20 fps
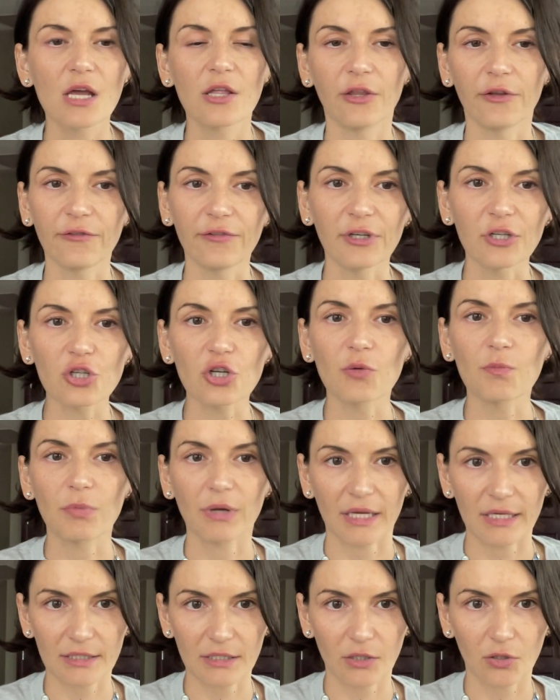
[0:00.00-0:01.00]
The feature
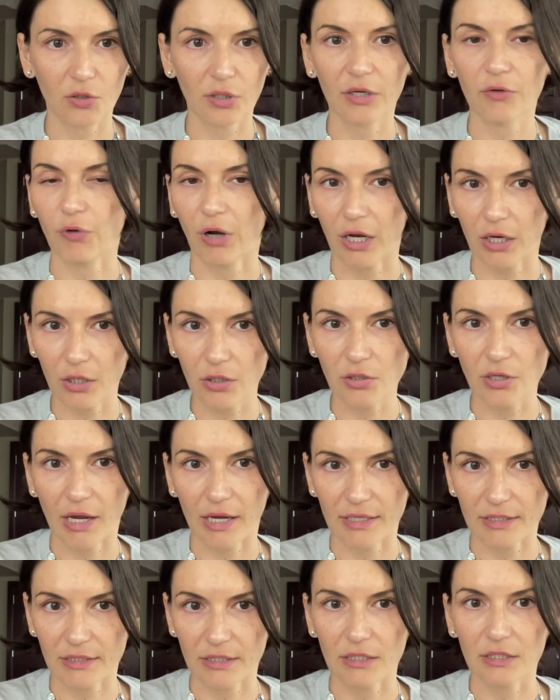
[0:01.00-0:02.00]
basically
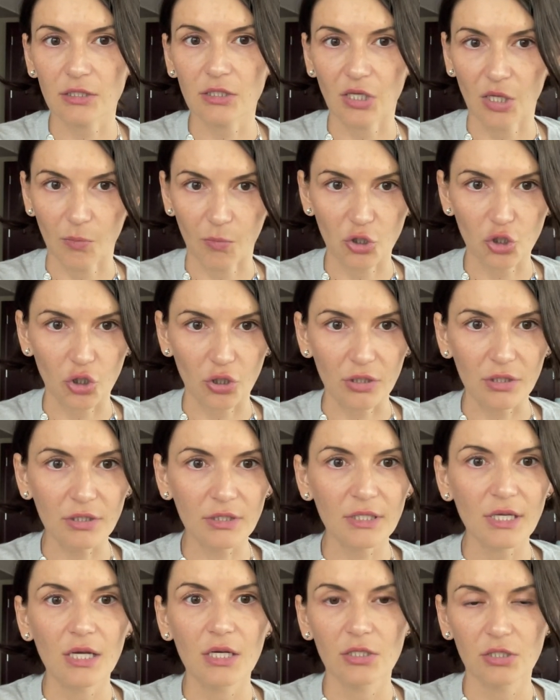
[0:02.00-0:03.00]
recognizes
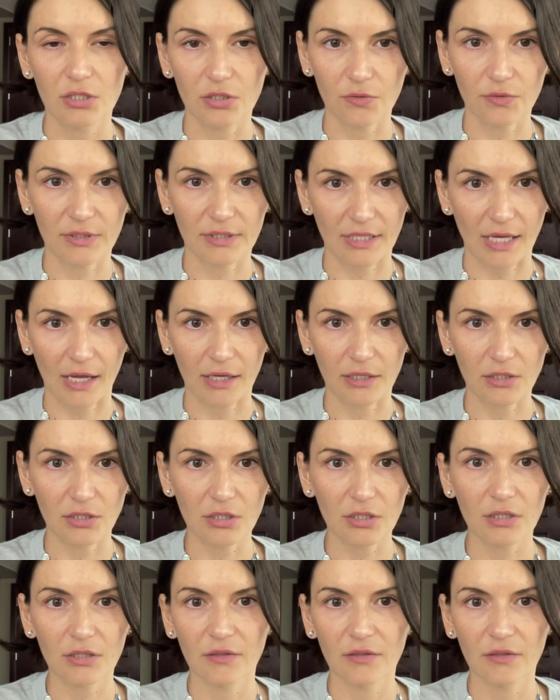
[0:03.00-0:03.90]
images to send